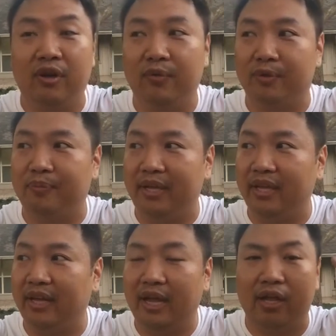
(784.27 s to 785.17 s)
with me,
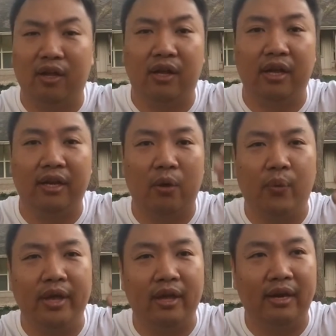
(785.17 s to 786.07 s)
and
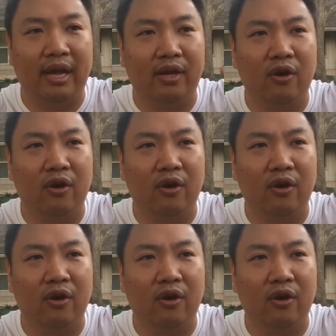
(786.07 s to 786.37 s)
I go